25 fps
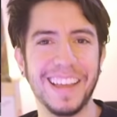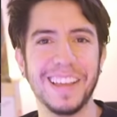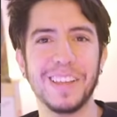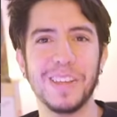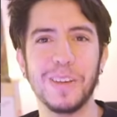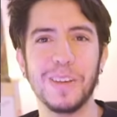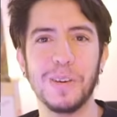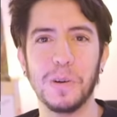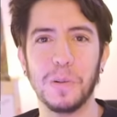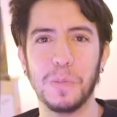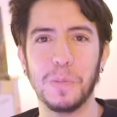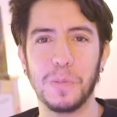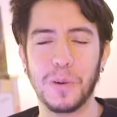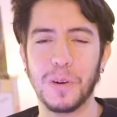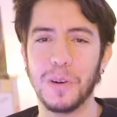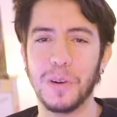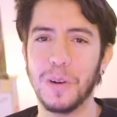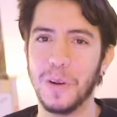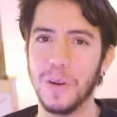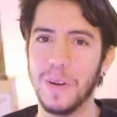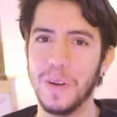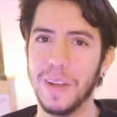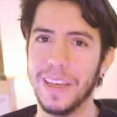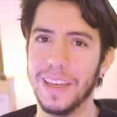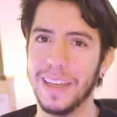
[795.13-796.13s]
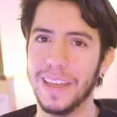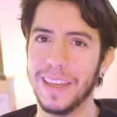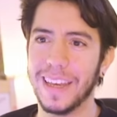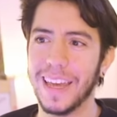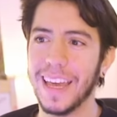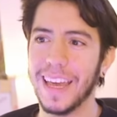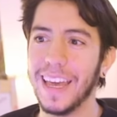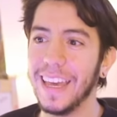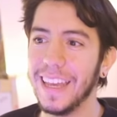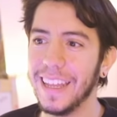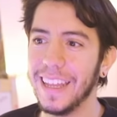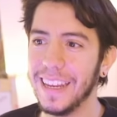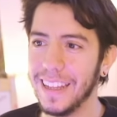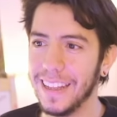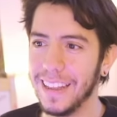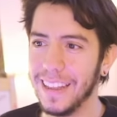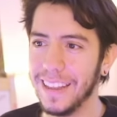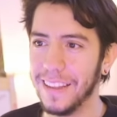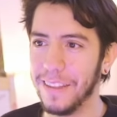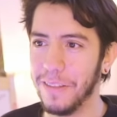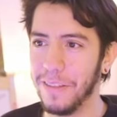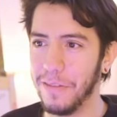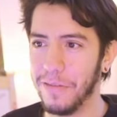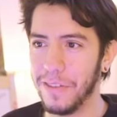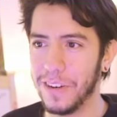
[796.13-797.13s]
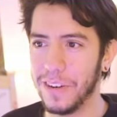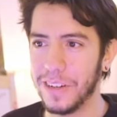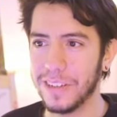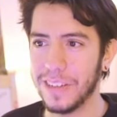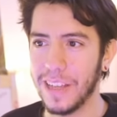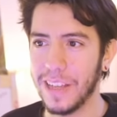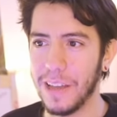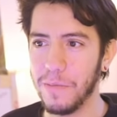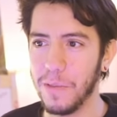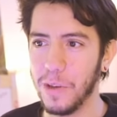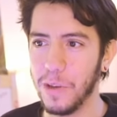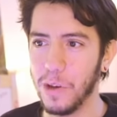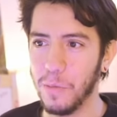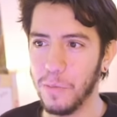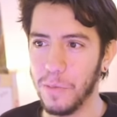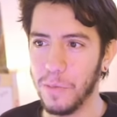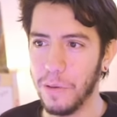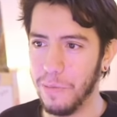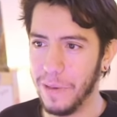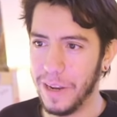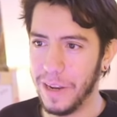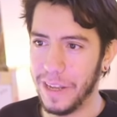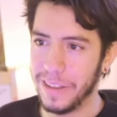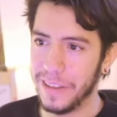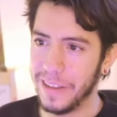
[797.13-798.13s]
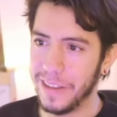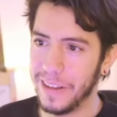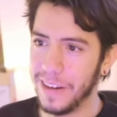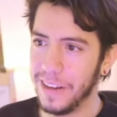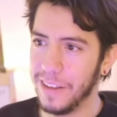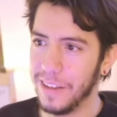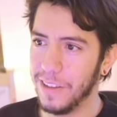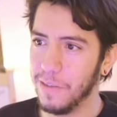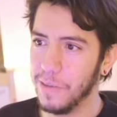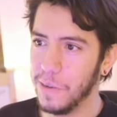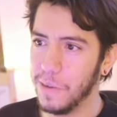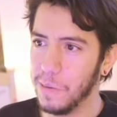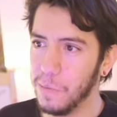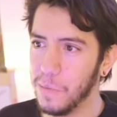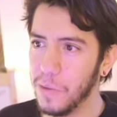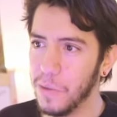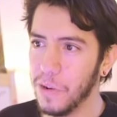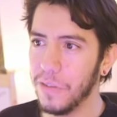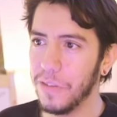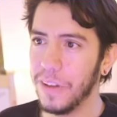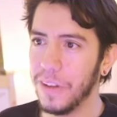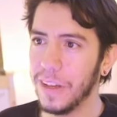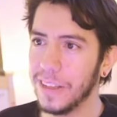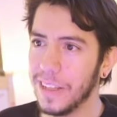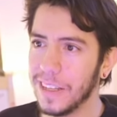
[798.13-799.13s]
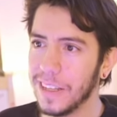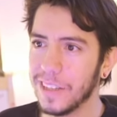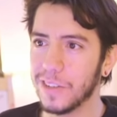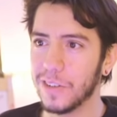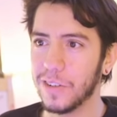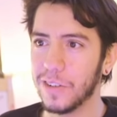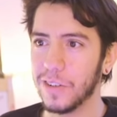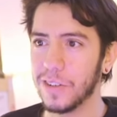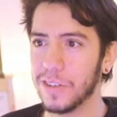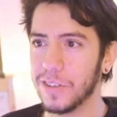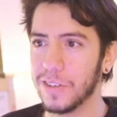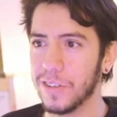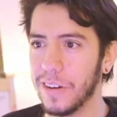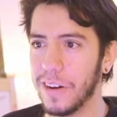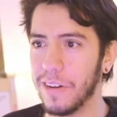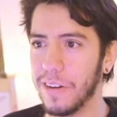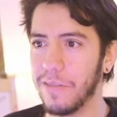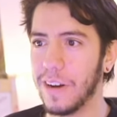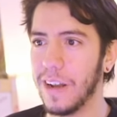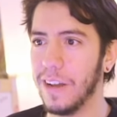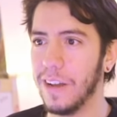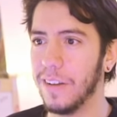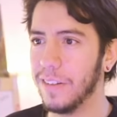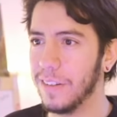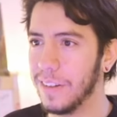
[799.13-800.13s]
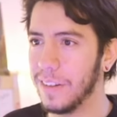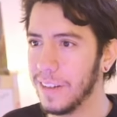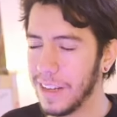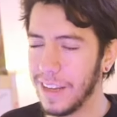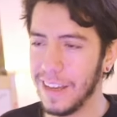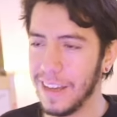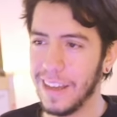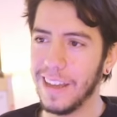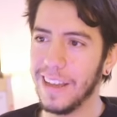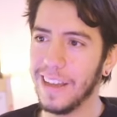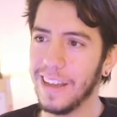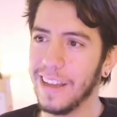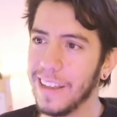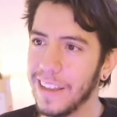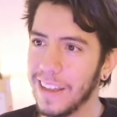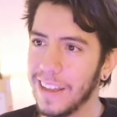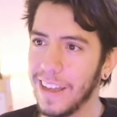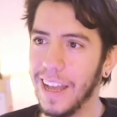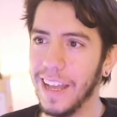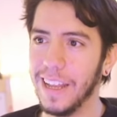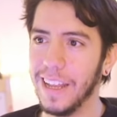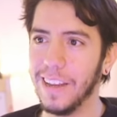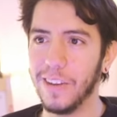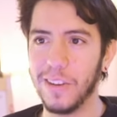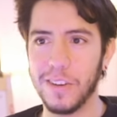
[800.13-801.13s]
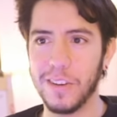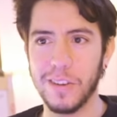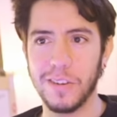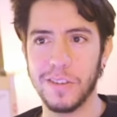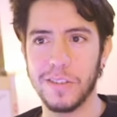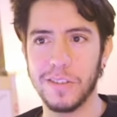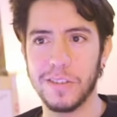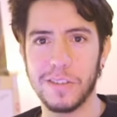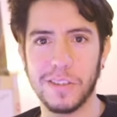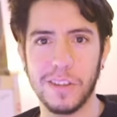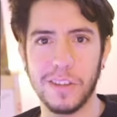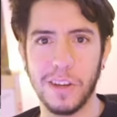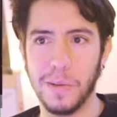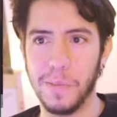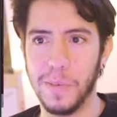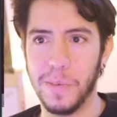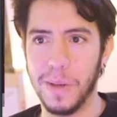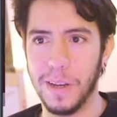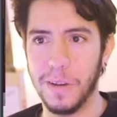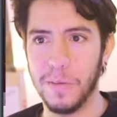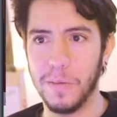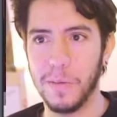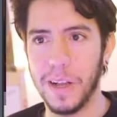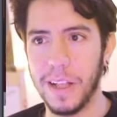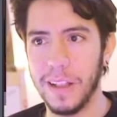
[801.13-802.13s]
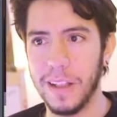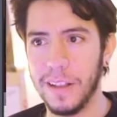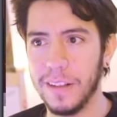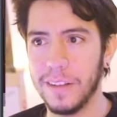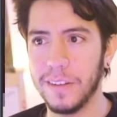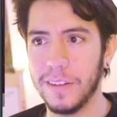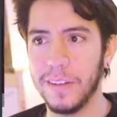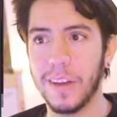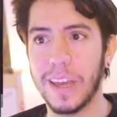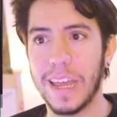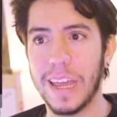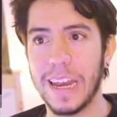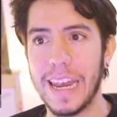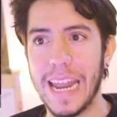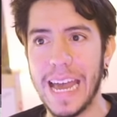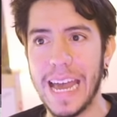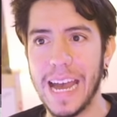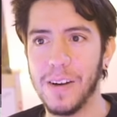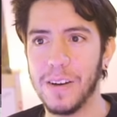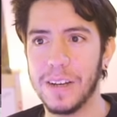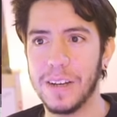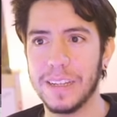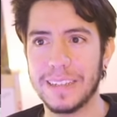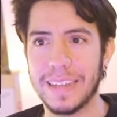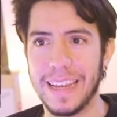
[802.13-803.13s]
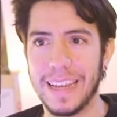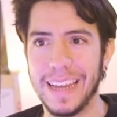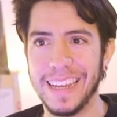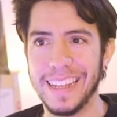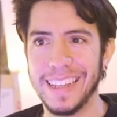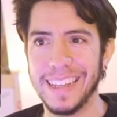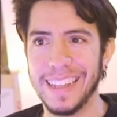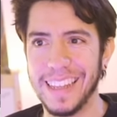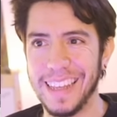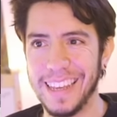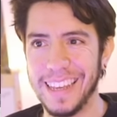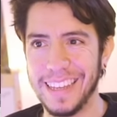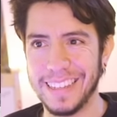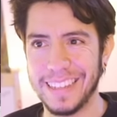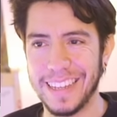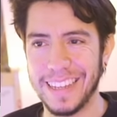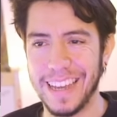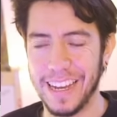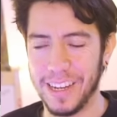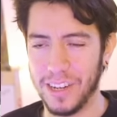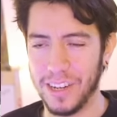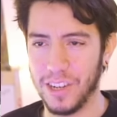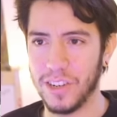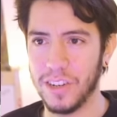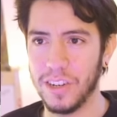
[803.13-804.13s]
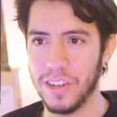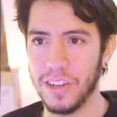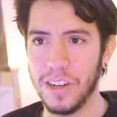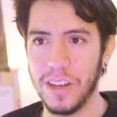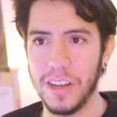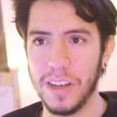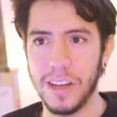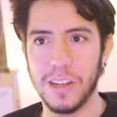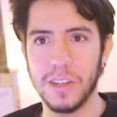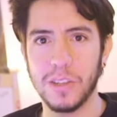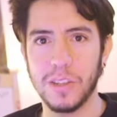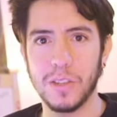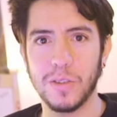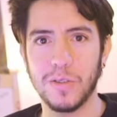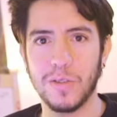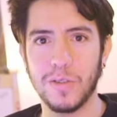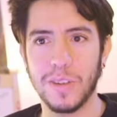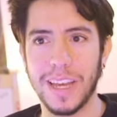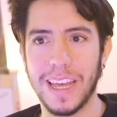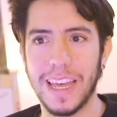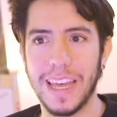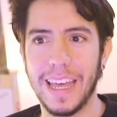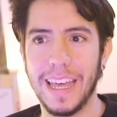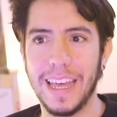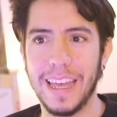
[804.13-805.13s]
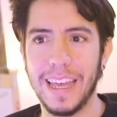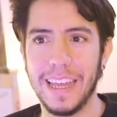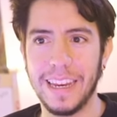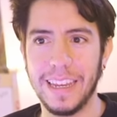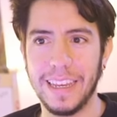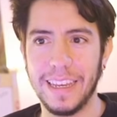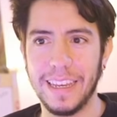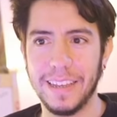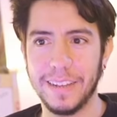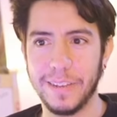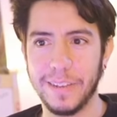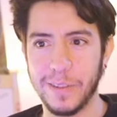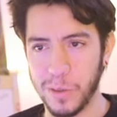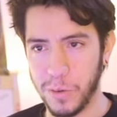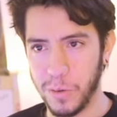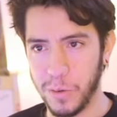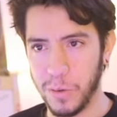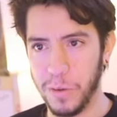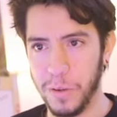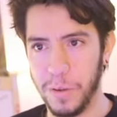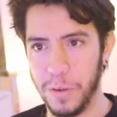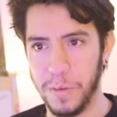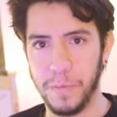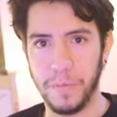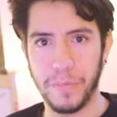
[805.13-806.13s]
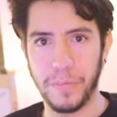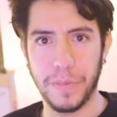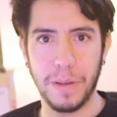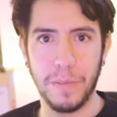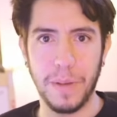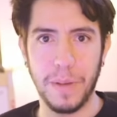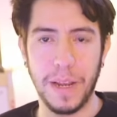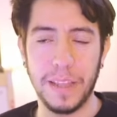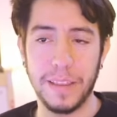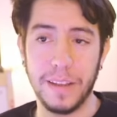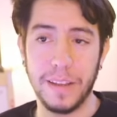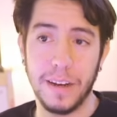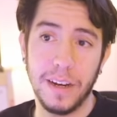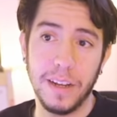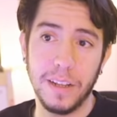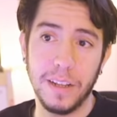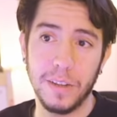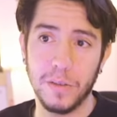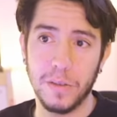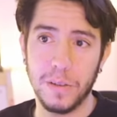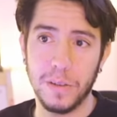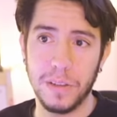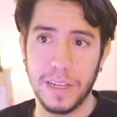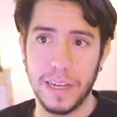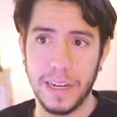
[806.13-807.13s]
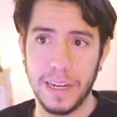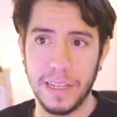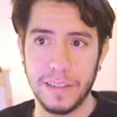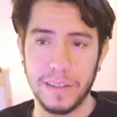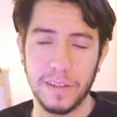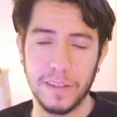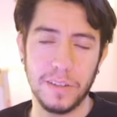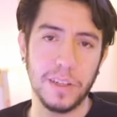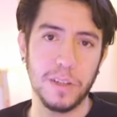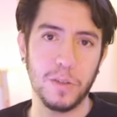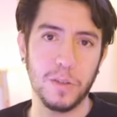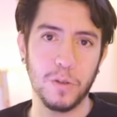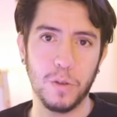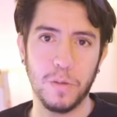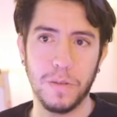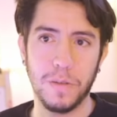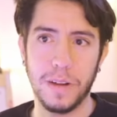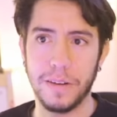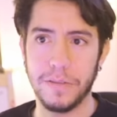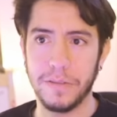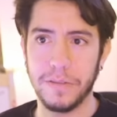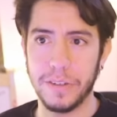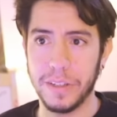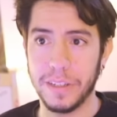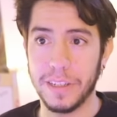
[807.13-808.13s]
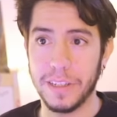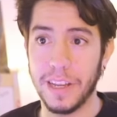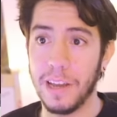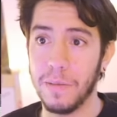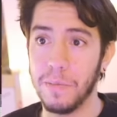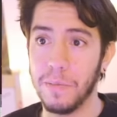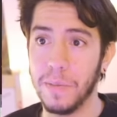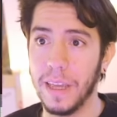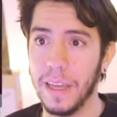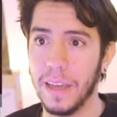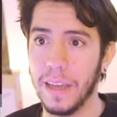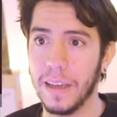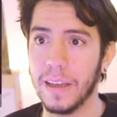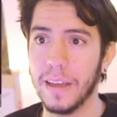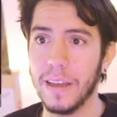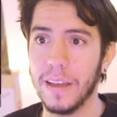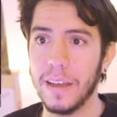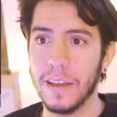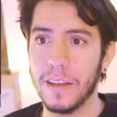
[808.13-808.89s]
you will probably hate it the first time you open Blender and you've been moving this cursor around and you couldn't stop it. Well, you can now assign this action to any tool in Blender, any tool that is on the toolbar for the time being.